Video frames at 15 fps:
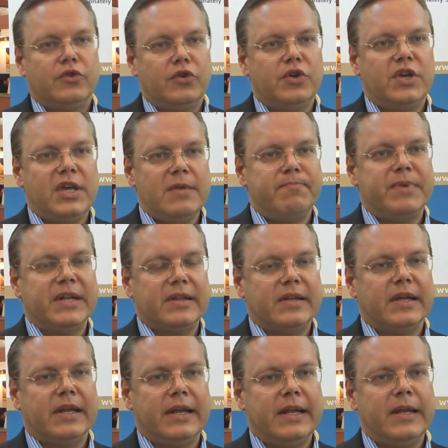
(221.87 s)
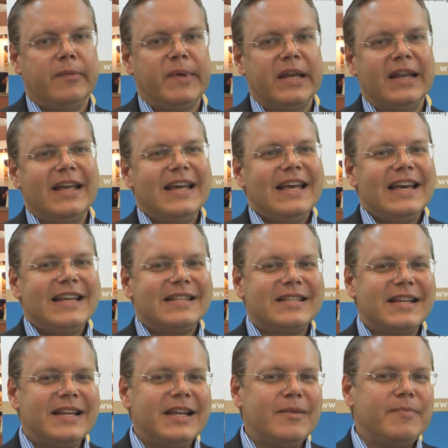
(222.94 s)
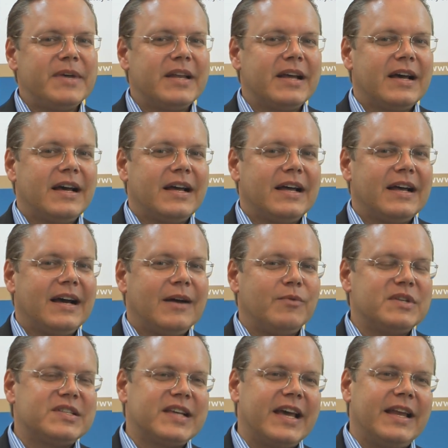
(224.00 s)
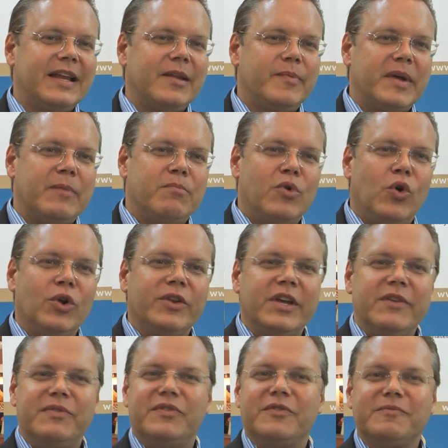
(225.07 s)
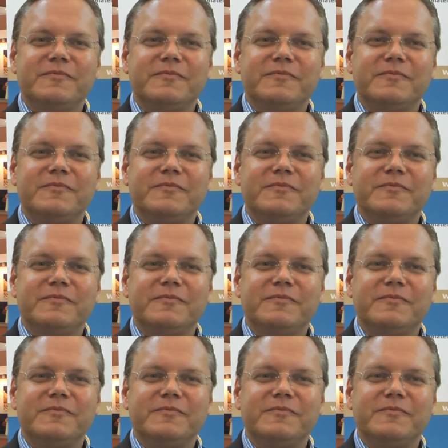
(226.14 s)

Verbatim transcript: to keep it a little bit it's a little bit, I would say, a little bit Maldives,